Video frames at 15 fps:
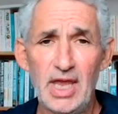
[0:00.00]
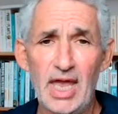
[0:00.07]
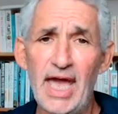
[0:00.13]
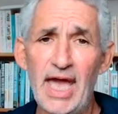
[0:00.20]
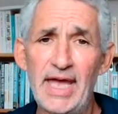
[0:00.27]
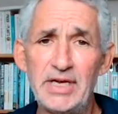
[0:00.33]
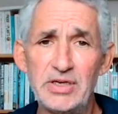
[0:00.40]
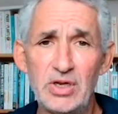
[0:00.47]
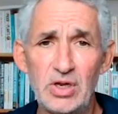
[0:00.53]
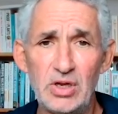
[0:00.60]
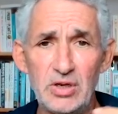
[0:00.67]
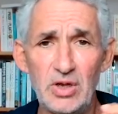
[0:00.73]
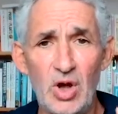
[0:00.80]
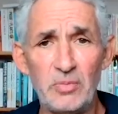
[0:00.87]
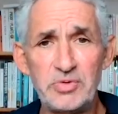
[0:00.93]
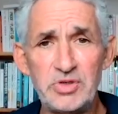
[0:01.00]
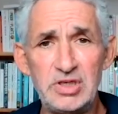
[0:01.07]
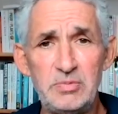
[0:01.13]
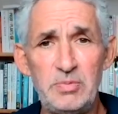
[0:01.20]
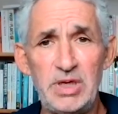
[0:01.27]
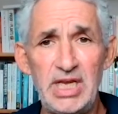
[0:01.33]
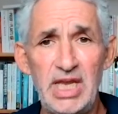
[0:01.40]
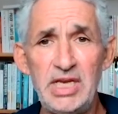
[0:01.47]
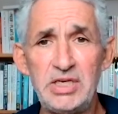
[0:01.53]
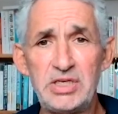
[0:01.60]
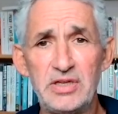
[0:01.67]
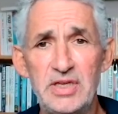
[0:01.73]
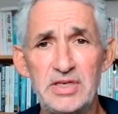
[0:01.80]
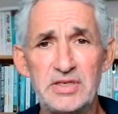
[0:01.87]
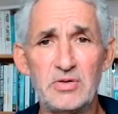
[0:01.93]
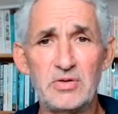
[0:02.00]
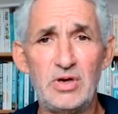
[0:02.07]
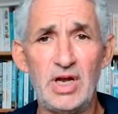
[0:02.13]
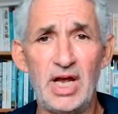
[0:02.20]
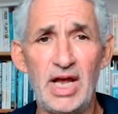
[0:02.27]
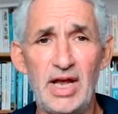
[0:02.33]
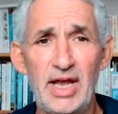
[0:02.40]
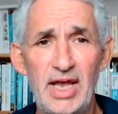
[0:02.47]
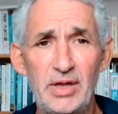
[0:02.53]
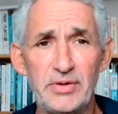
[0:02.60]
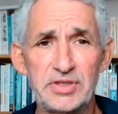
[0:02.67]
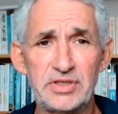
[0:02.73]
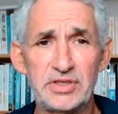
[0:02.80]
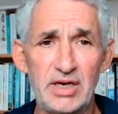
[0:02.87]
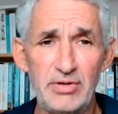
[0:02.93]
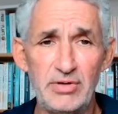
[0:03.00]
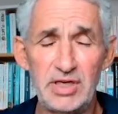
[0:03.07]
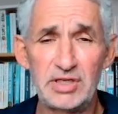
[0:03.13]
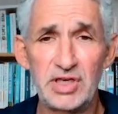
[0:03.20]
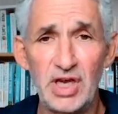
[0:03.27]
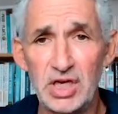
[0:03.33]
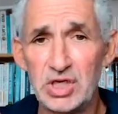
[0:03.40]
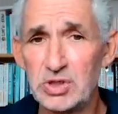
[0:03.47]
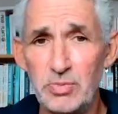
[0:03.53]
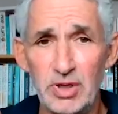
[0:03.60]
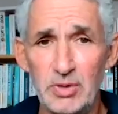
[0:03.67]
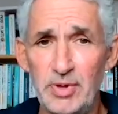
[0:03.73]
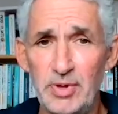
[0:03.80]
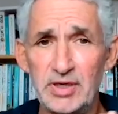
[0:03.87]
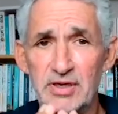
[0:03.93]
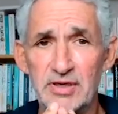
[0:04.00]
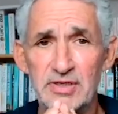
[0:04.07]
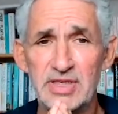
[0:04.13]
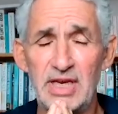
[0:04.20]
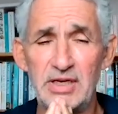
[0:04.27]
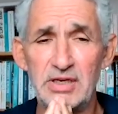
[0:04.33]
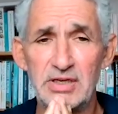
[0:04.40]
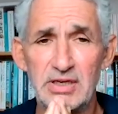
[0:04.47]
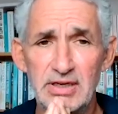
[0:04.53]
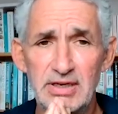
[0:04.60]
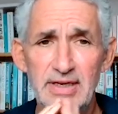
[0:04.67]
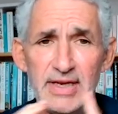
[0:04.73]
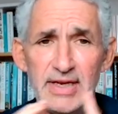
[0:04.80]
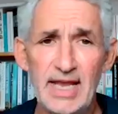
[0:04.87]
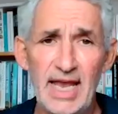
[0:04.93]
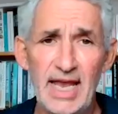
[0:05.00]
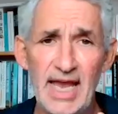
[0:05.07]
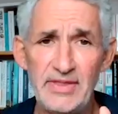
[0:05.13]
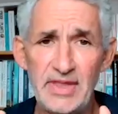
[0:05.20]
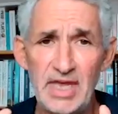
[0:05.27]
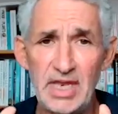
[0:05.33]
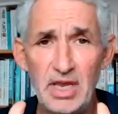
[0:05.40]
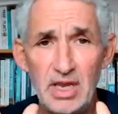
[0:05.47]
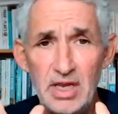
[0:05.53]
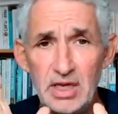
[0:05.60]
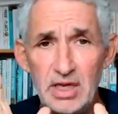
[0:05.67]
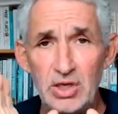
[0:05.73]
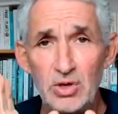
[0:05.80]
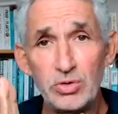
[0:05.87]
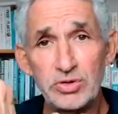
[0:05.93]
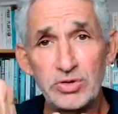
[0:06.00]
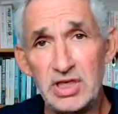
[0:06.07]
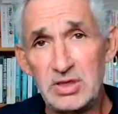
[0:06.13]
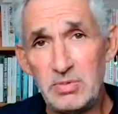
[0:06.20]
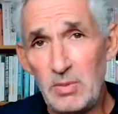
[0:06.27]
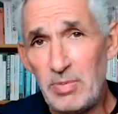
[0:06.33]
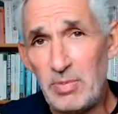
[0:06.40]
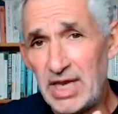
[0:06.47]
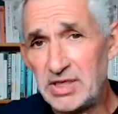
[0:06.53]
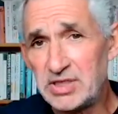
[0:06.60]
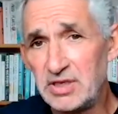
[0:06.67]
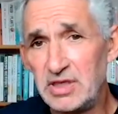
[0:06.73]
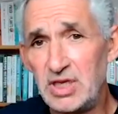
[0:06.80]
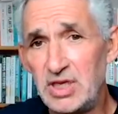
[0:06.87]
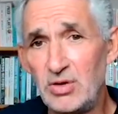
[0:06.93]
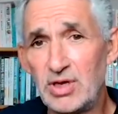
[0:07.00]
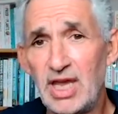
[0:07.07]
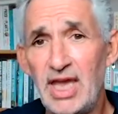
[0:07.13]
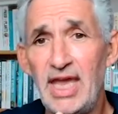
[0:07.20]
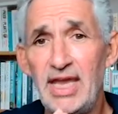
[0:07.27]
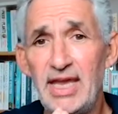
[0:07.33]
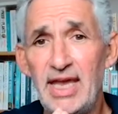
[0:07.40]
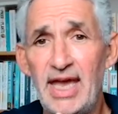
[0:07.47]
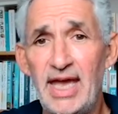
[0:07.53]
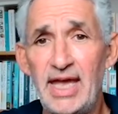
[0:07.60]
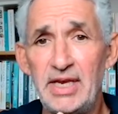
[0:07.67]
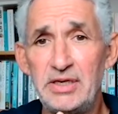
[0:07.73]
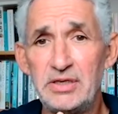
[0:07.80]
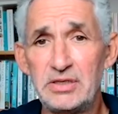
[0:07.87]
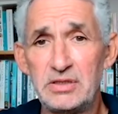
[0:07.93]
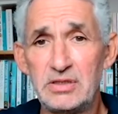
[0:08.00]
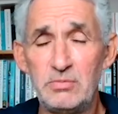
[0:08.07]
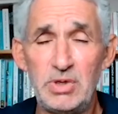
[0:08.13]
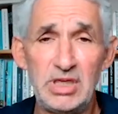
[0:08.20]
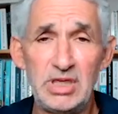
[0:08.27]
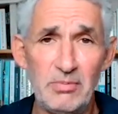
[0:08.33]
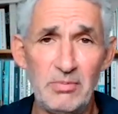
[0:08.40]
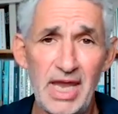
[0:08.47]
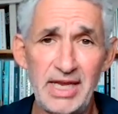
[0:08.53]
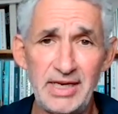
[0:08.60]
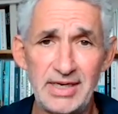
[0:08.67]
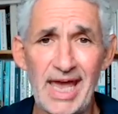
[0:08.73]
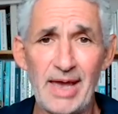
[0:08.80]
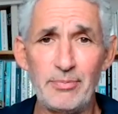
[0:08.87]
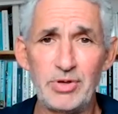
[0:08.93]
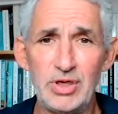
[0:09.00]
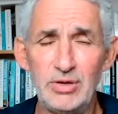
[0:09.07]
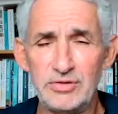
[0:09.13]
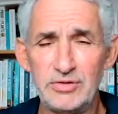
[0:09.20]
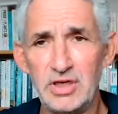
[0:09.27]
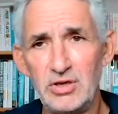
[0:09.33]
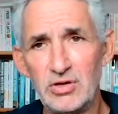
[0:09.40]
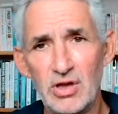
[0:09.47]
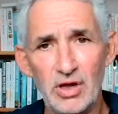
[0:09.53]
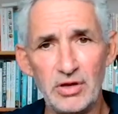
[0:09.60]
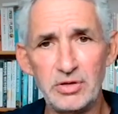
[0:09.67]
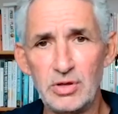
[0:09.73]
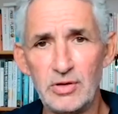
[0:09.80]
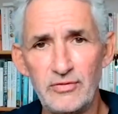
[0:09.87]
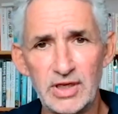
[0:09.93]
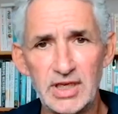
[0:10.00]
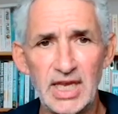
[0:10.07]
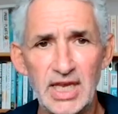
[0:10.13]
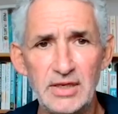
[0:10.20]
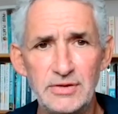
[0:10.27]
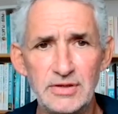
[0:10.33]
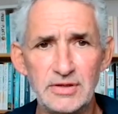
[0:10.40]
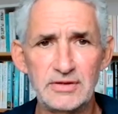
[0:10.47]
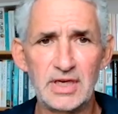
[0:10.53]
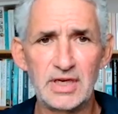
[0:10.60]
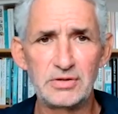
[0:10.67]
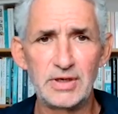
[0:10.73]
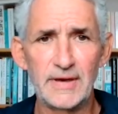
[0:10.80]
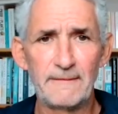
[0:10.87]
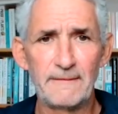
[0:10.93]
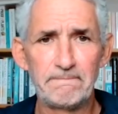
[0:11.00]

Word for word: And opted to be into this uh, health study research with a bit of consent. And then you also need to be based in the UK and to be the main app user. You can't do it for kids, etc.